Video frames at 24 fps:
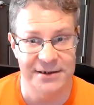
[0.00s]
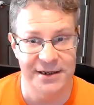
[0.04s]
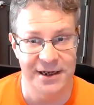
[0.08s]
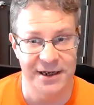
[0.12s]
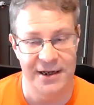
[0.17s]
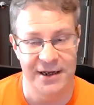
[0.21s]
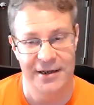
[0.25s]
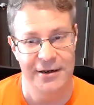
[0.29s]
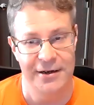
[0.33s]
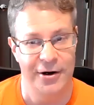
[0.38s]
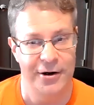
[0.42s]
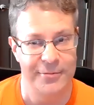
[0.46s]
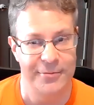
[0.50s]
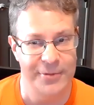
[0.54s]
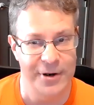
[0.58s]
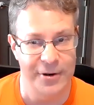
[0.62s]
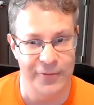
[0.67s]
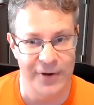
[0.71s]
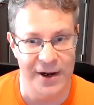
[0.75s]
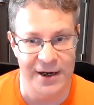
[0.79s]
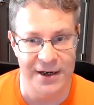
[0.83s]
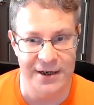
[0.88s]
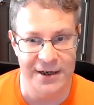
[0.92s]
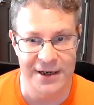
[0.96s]
I'm
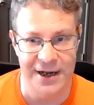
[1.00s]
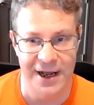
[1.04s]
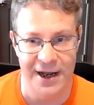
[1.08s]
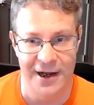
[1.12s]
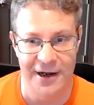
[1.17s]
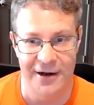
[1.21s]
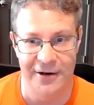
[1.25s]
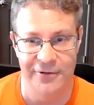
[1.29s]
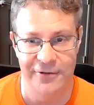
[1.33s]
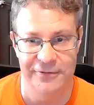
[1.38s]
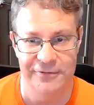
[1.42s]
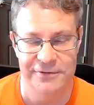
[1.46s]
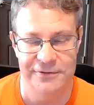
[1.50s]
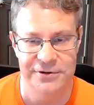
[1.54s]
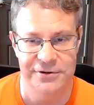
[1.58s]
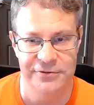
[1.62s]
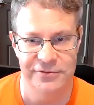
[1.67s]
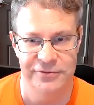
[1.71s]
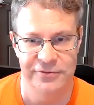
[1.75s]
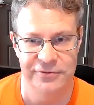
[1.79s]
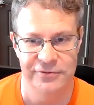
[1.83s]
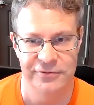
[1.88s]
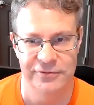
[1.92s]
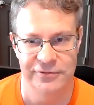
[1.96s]
not ready now
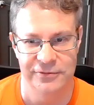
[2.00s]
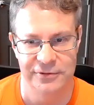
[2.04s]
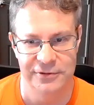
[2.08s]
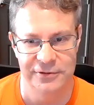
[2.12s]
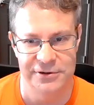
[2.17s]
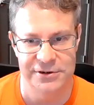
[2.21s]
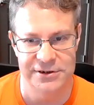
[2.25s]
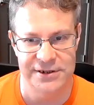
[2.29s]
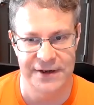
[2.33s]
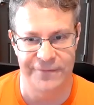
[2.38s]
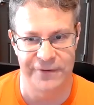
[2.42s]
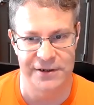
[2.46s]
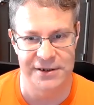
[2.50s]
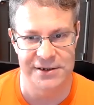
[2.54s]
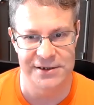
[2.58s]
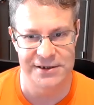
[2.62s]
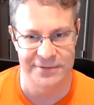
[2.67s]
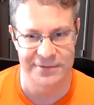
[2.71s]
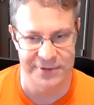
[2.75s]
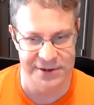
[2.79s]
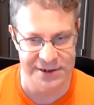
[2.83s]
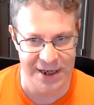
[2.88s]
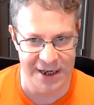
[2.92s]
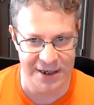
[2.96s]
to suffer these
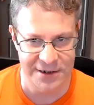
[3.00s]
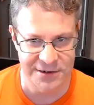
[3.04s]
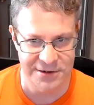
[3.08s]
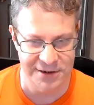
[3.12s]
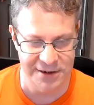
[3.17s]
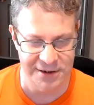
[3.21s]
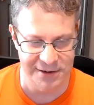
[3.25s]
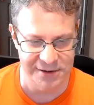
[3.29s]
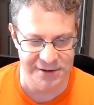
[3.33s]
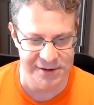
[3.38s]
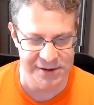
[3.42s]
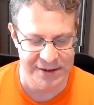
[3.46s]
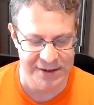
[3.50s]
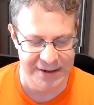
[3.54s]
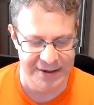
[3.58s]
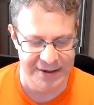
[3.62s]
limitations.